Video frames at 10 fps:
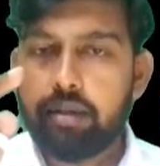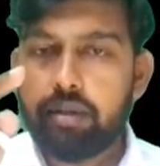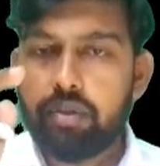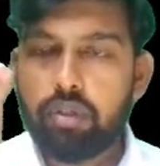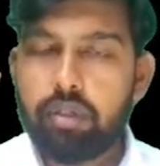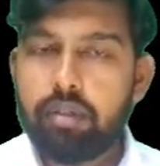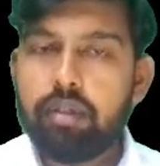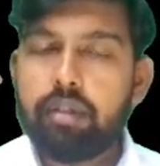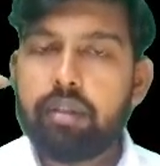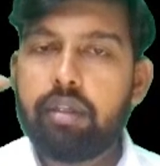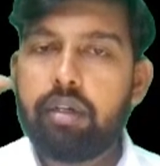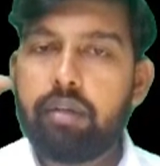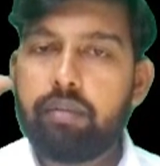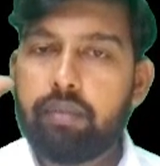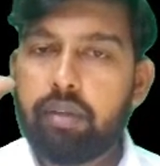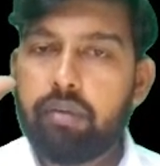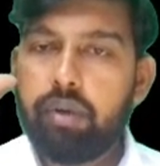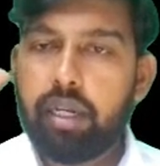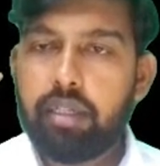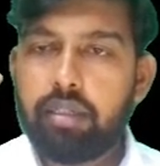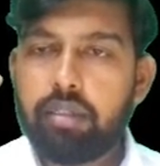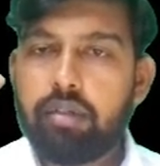So the venous